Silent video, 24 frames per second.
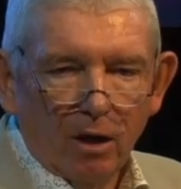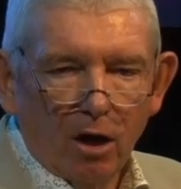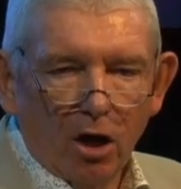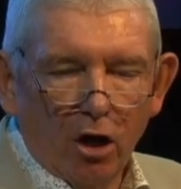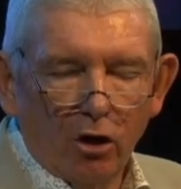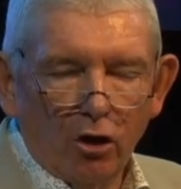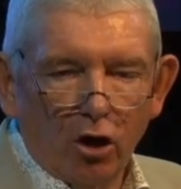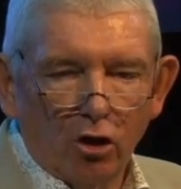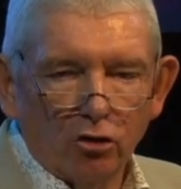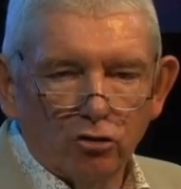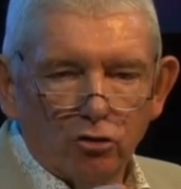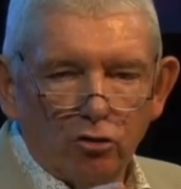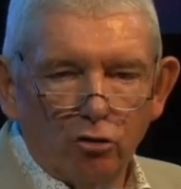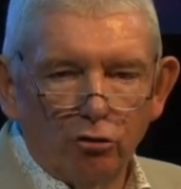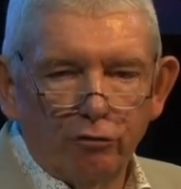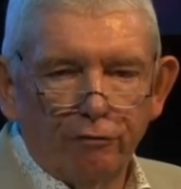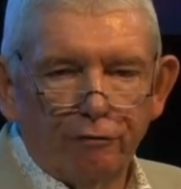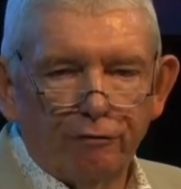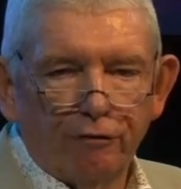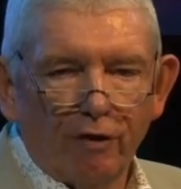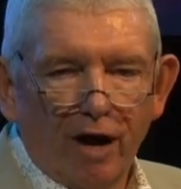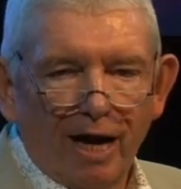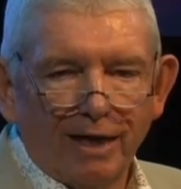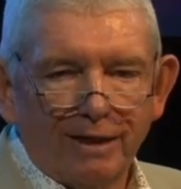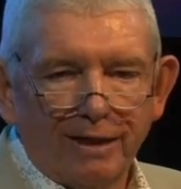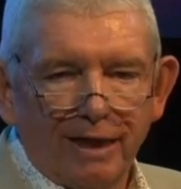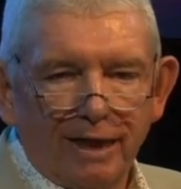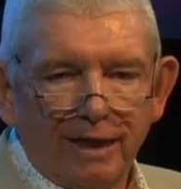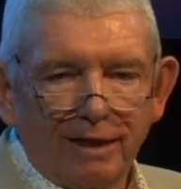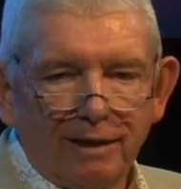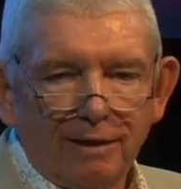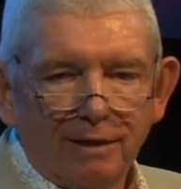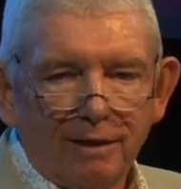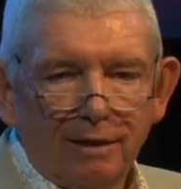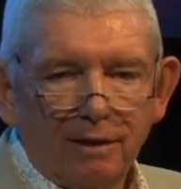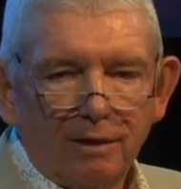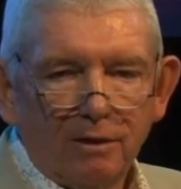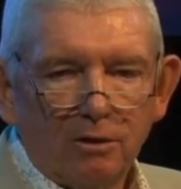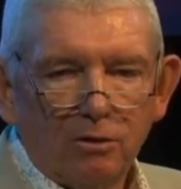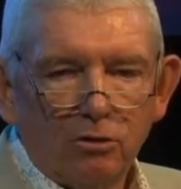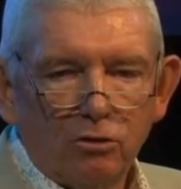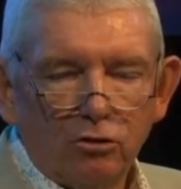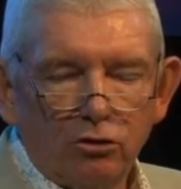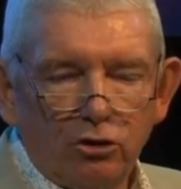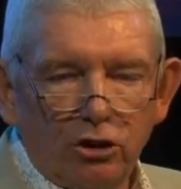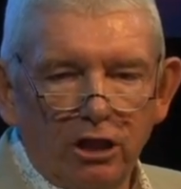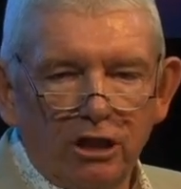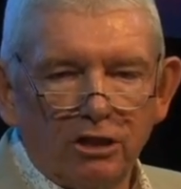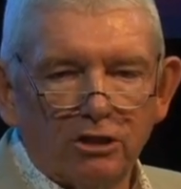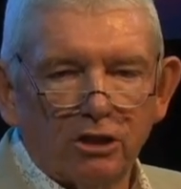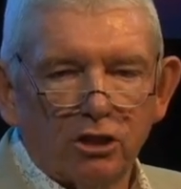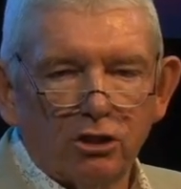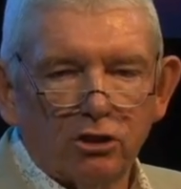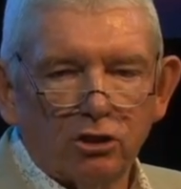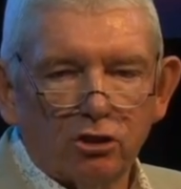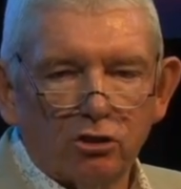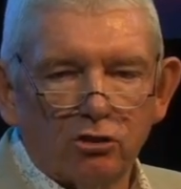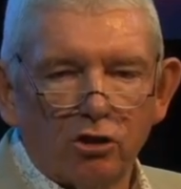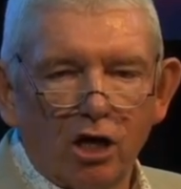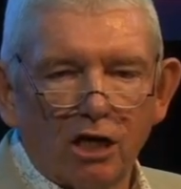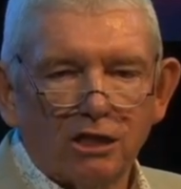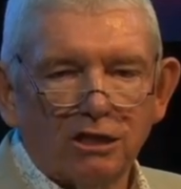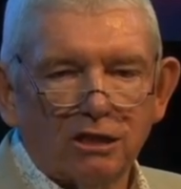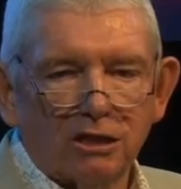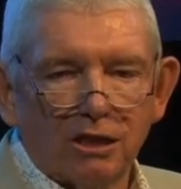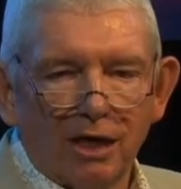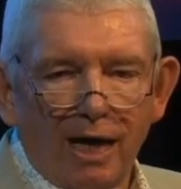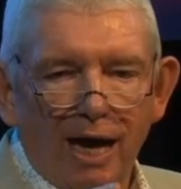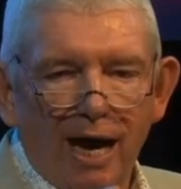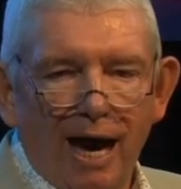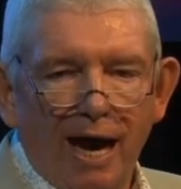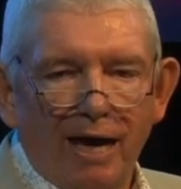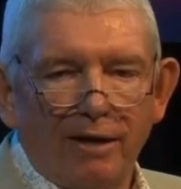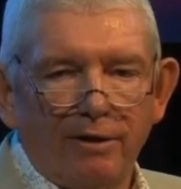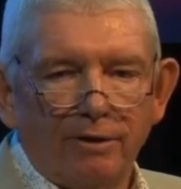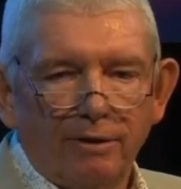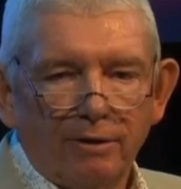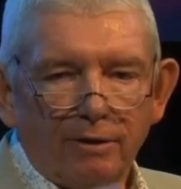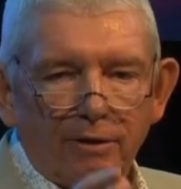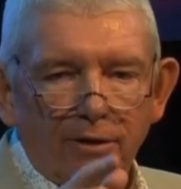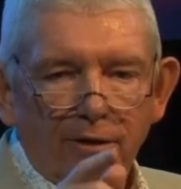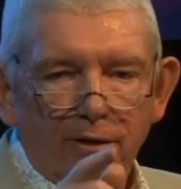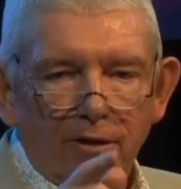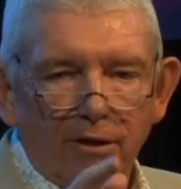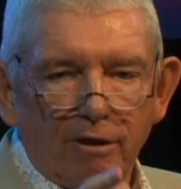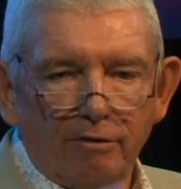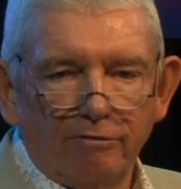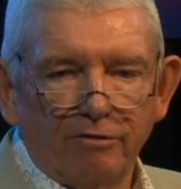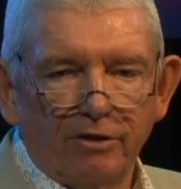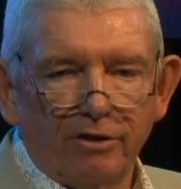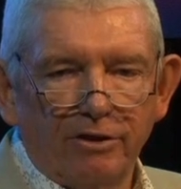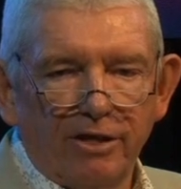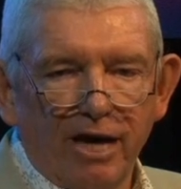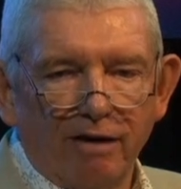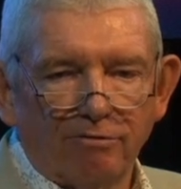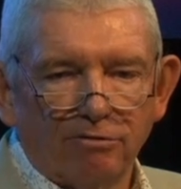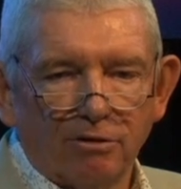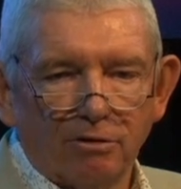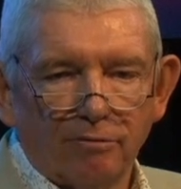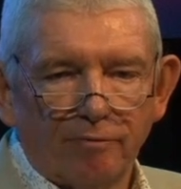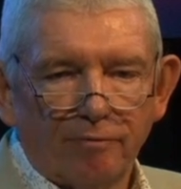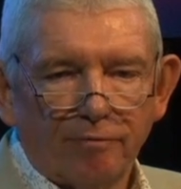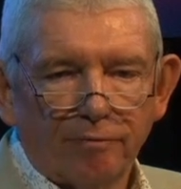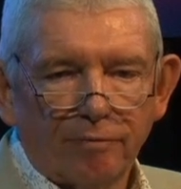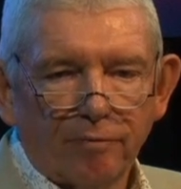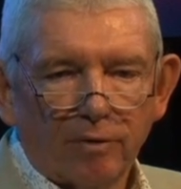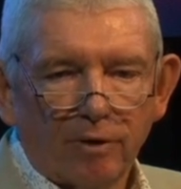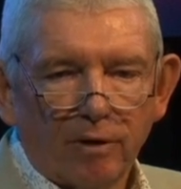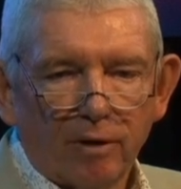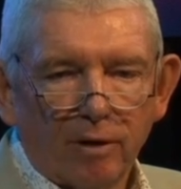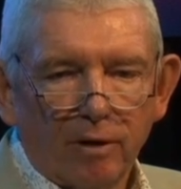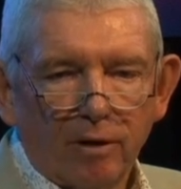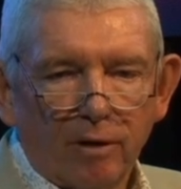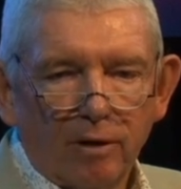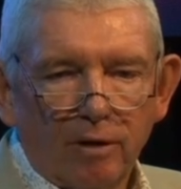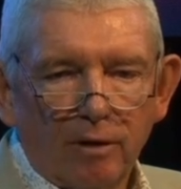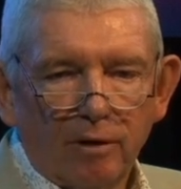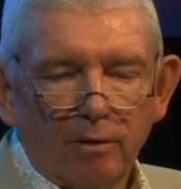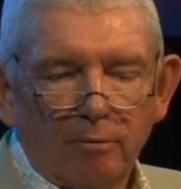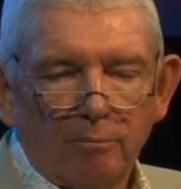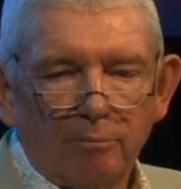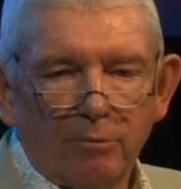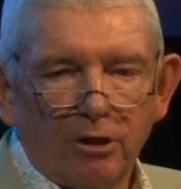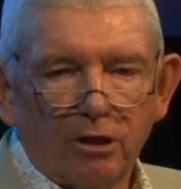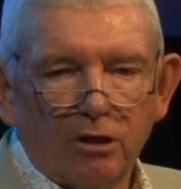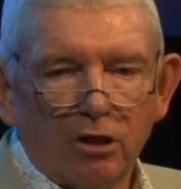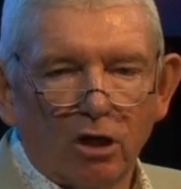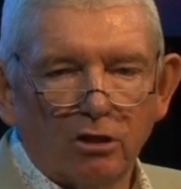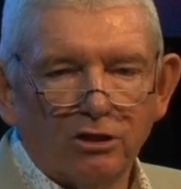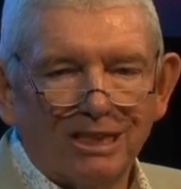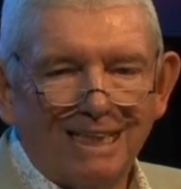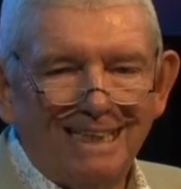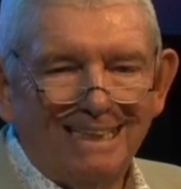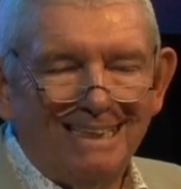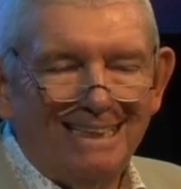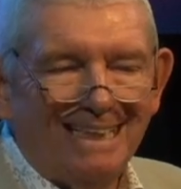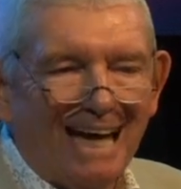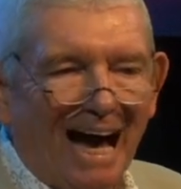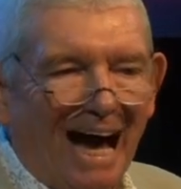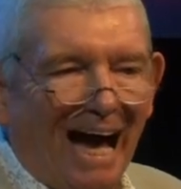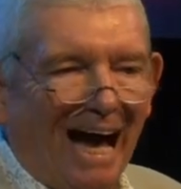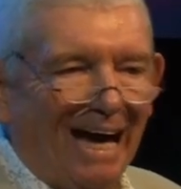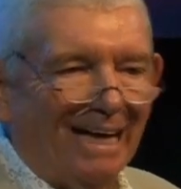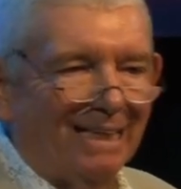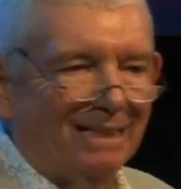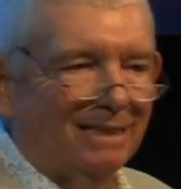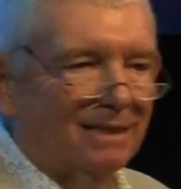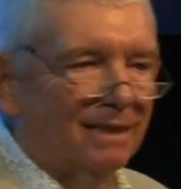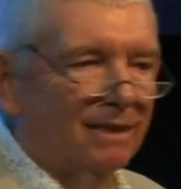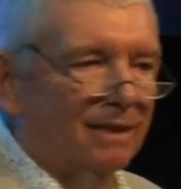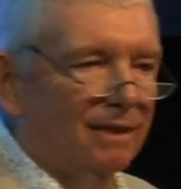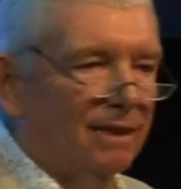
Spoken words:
And on Good Friday, Jesus crushed the head of the devil. Because he died.